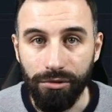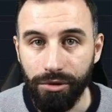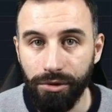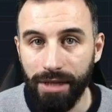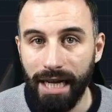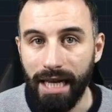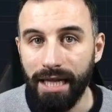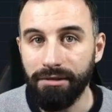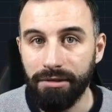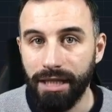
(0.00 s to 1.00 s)
should I
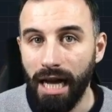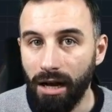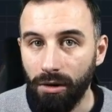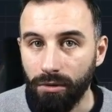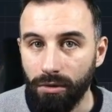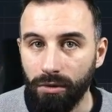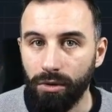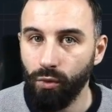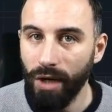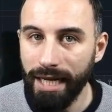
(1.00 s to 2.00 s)
enter now or
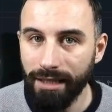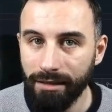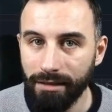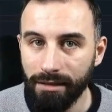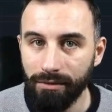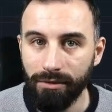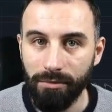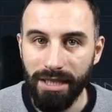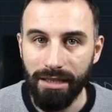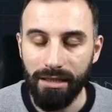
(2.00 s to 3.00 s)
wait, for
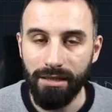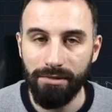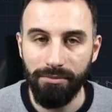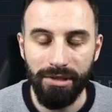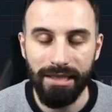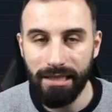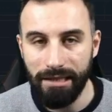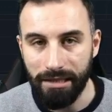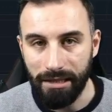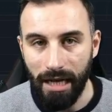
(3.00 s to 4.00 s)
me is pretty
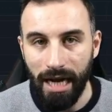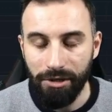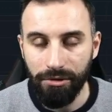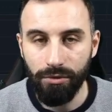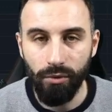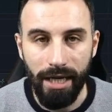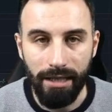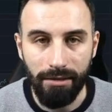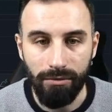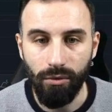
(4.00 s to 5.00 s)
clear. I should
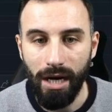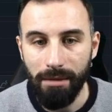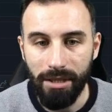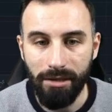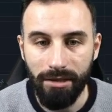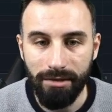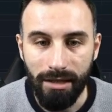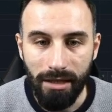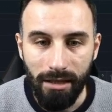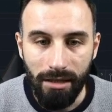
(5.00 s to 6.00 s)
wait. Why? Because
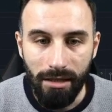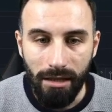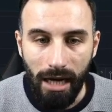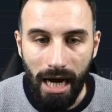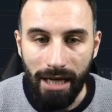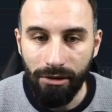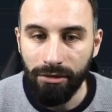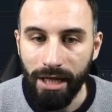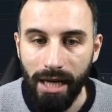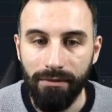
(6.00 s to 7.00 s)
I
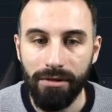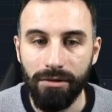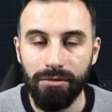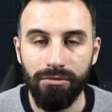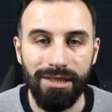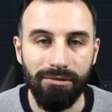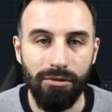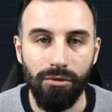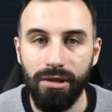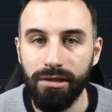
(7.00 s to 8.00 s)
don't have a good risk
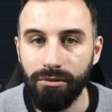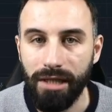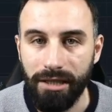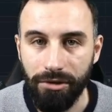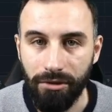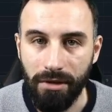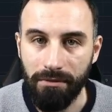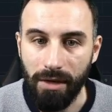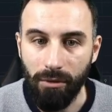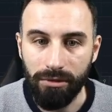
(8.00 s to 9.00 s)
reward ratio if
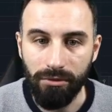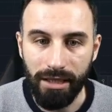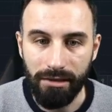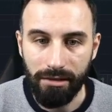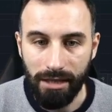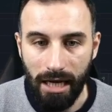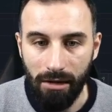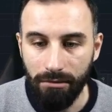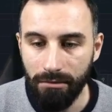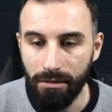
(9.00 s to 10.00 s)
I want to enter
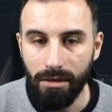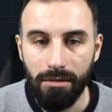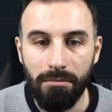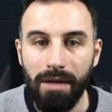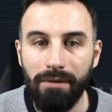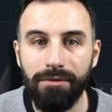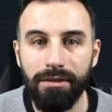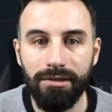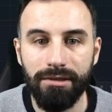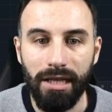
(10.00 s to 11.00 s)
now. My
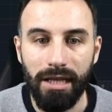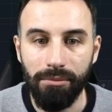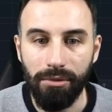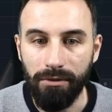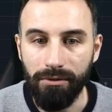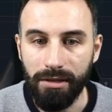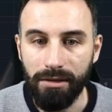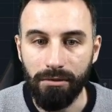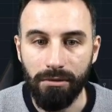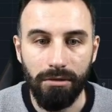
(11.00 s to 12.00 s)
first take profit,
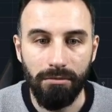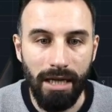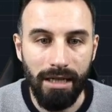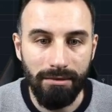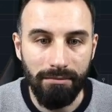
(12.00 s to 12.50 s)
or my